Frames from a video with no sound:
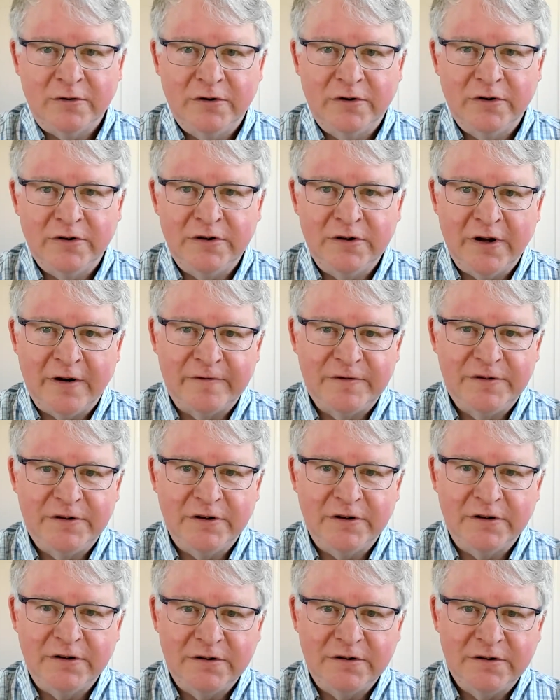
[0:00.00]
good enough
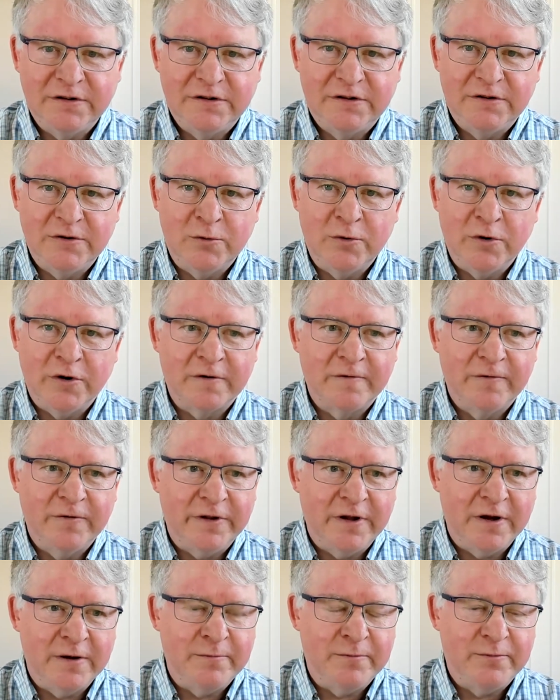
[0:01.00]
to work
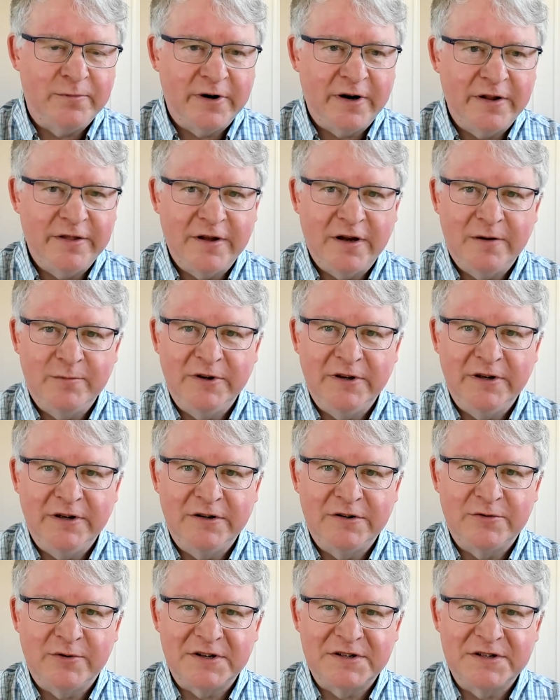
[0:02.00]
for them, but I thought it'd be an
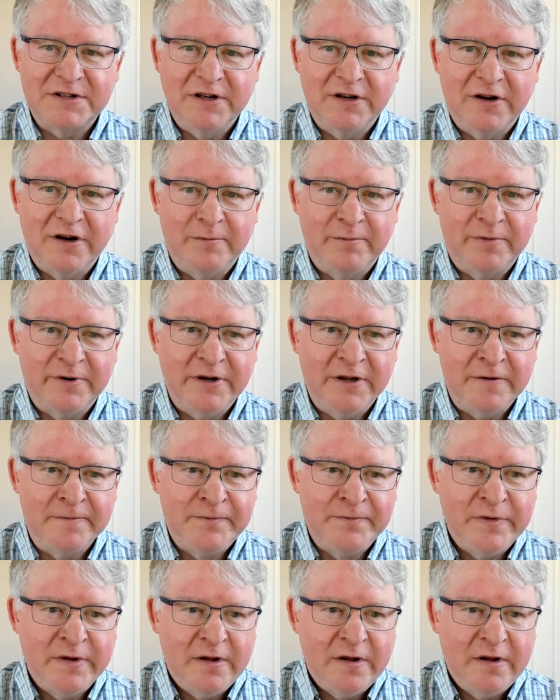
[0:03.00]
interesting company.